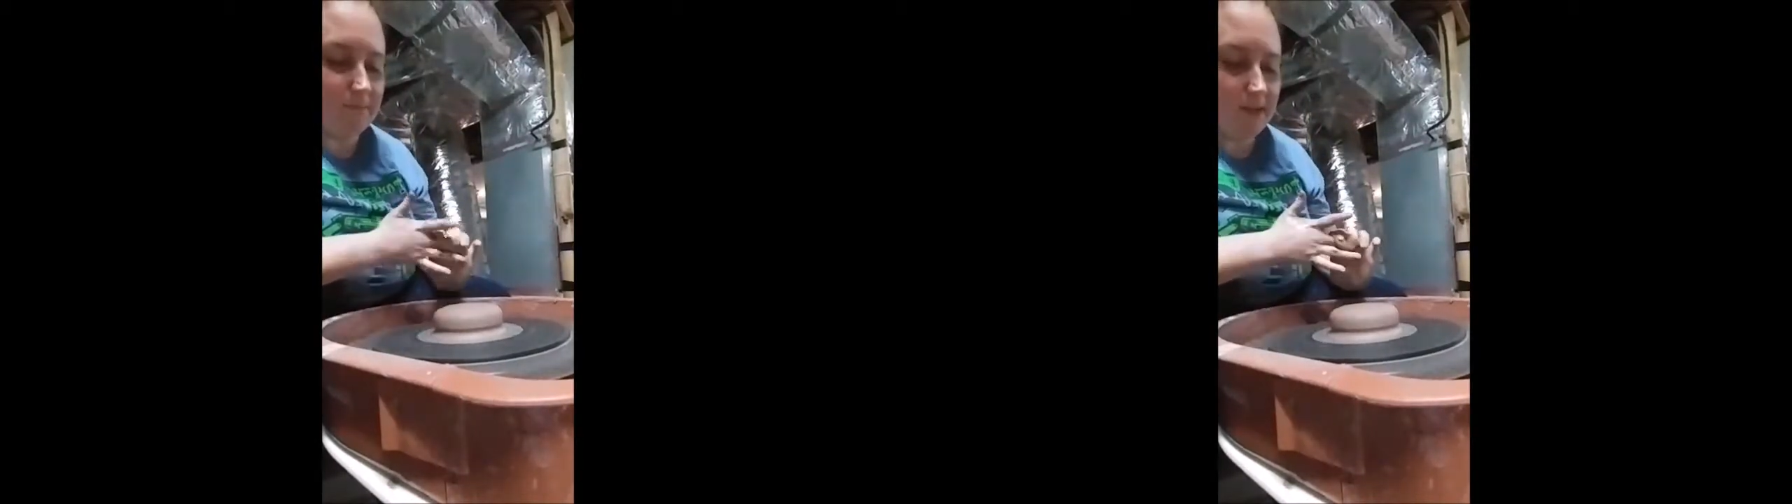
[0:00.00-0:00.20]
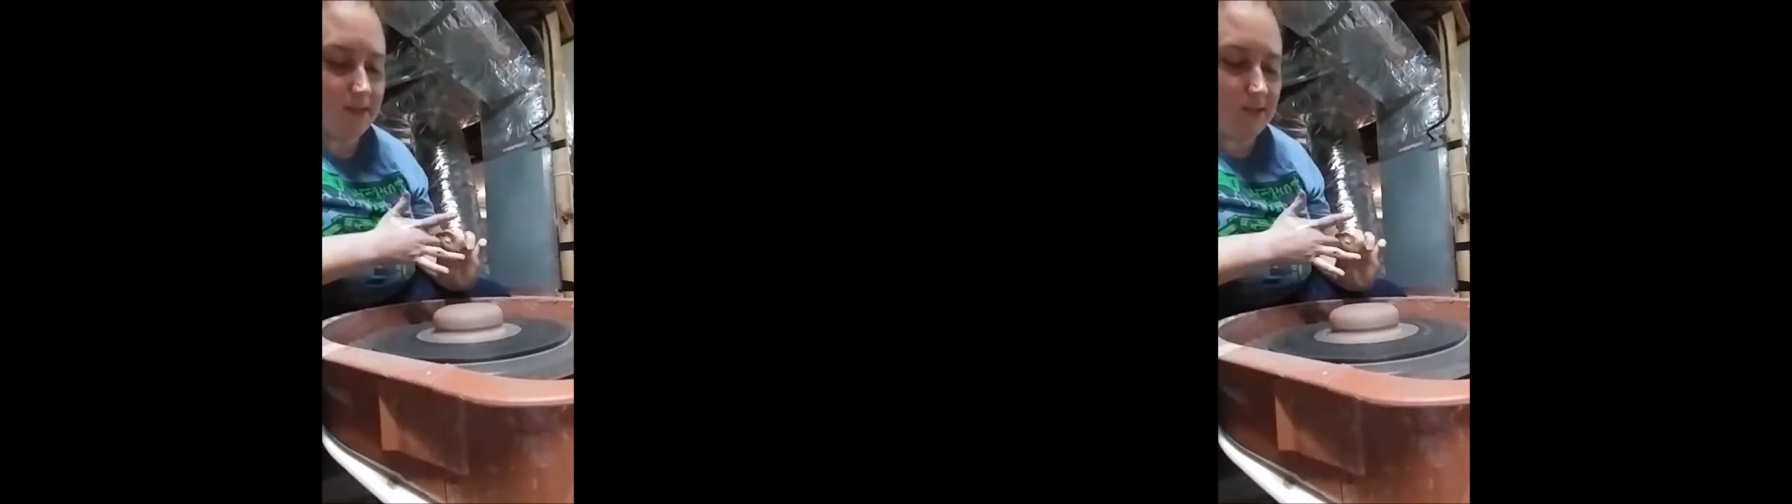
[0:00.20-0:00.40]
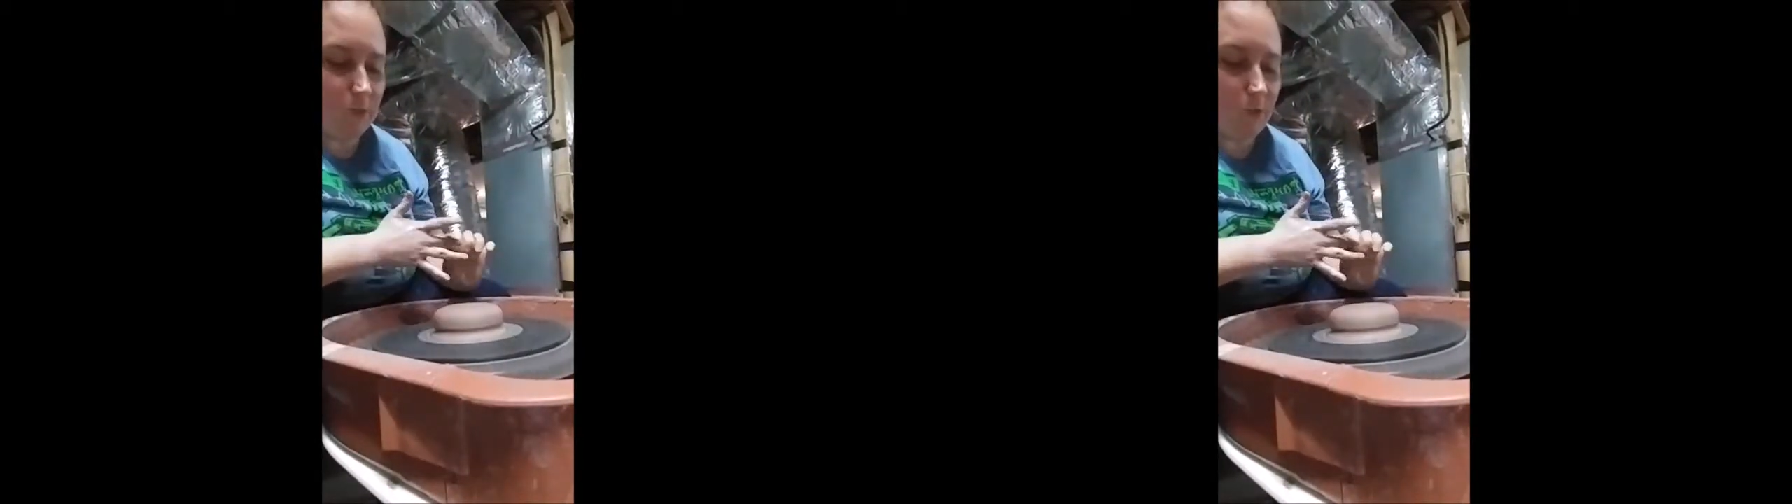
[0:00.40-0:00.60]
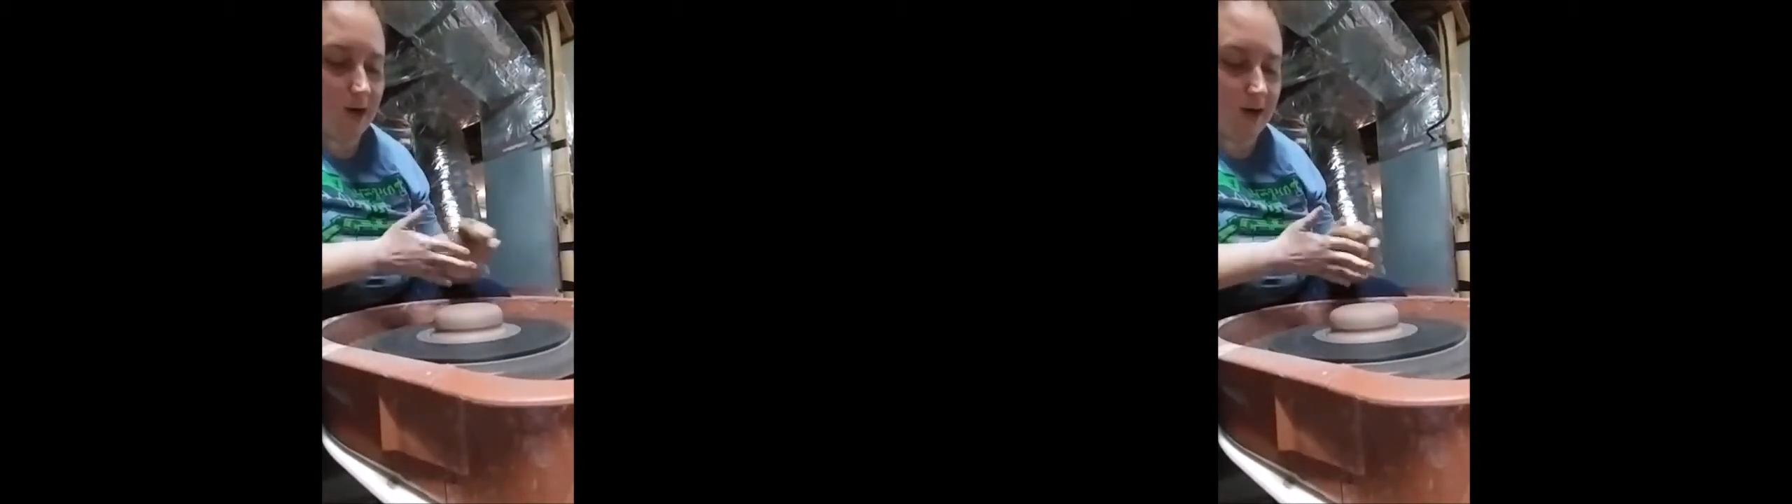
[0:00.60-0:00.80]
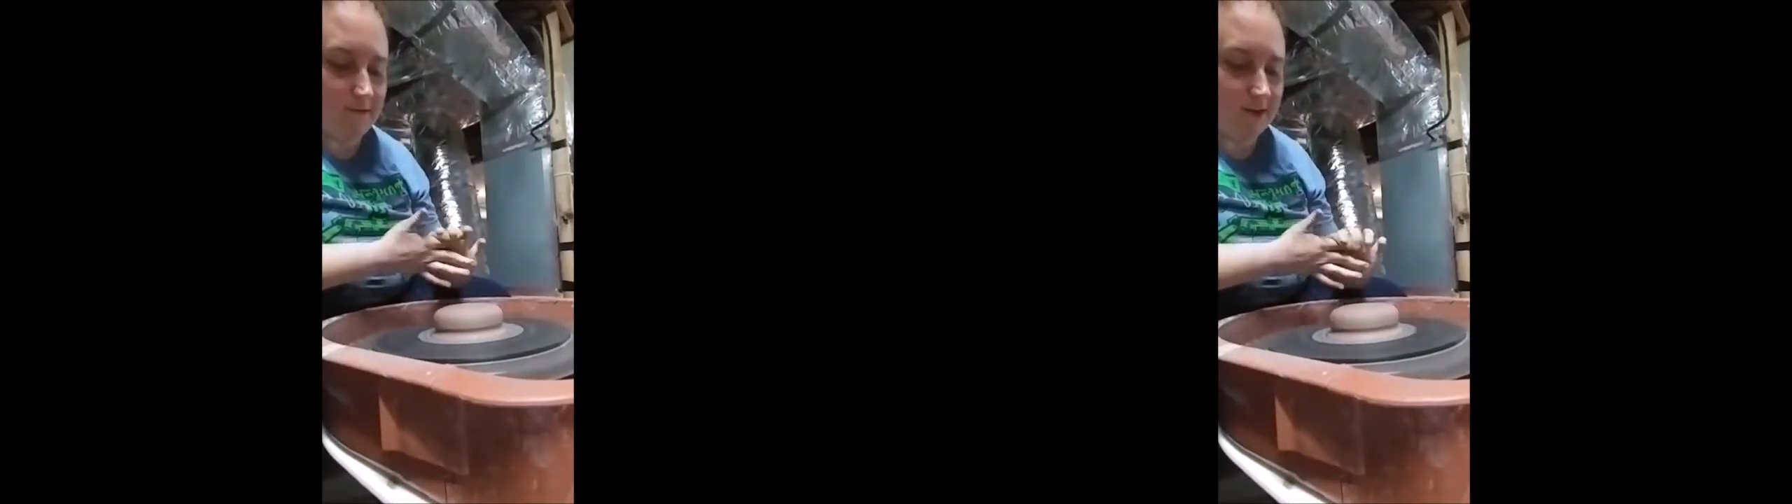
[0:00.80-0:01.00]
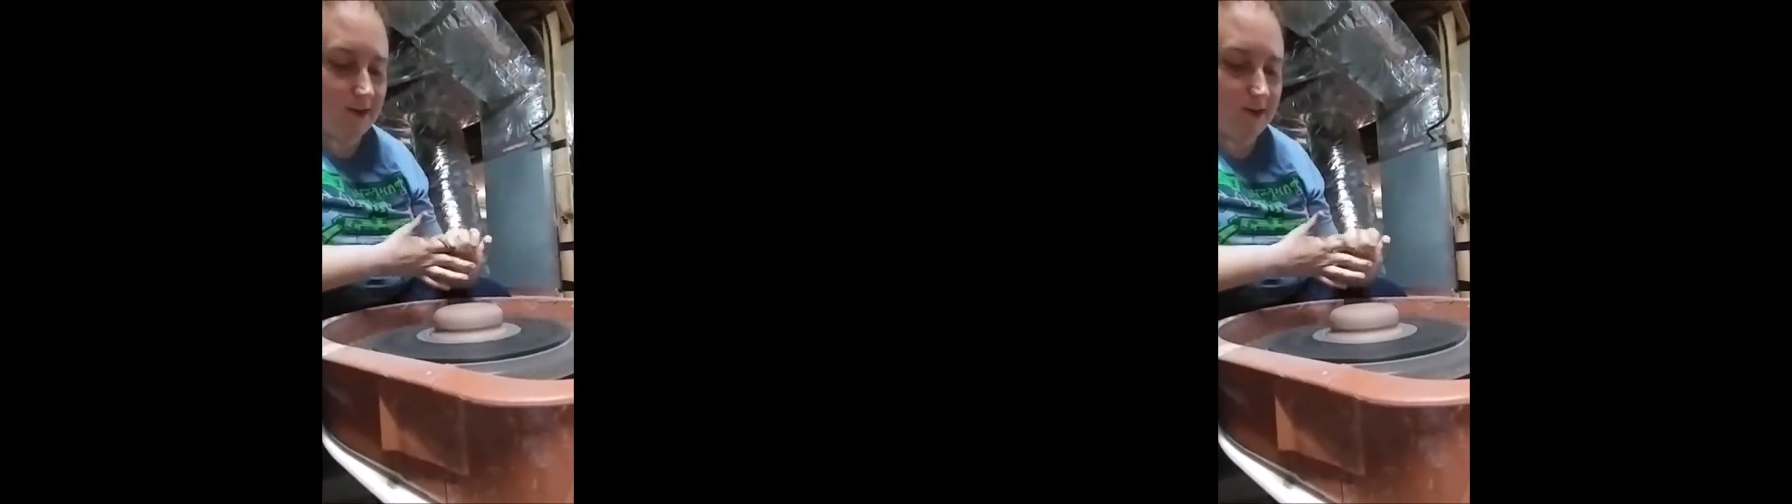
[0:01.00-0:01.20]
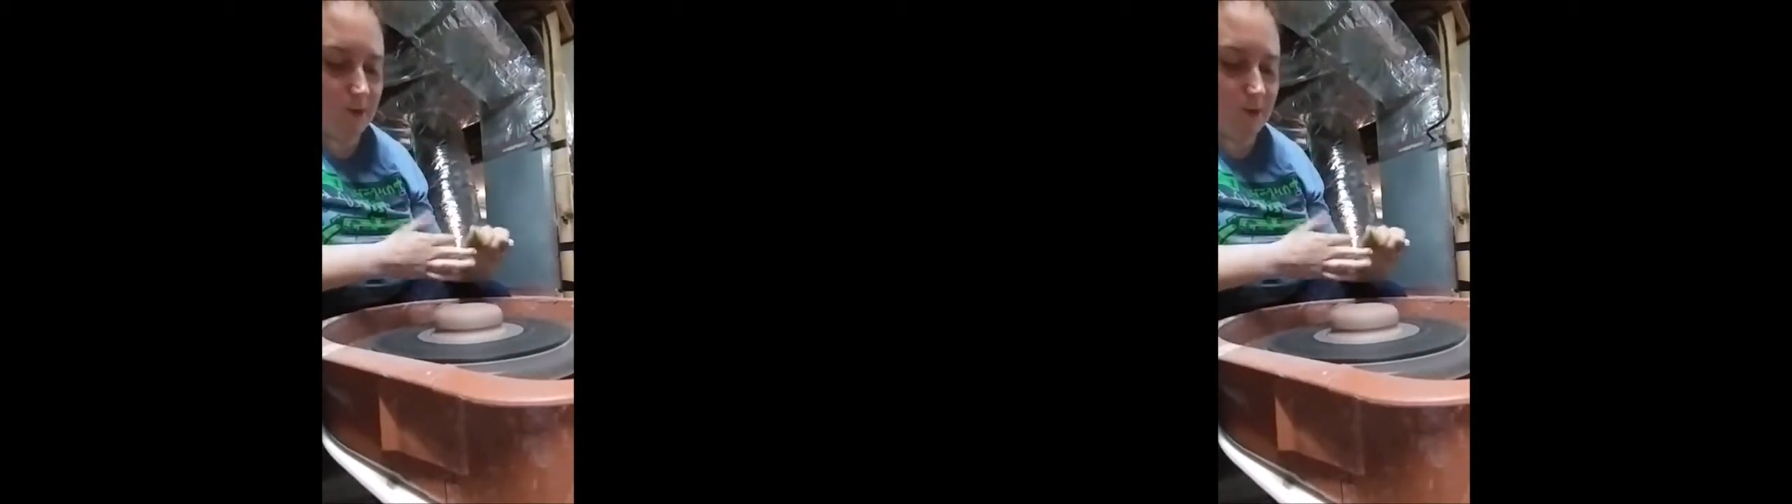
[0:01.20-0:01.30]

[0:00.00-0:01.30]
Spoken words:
this is where I find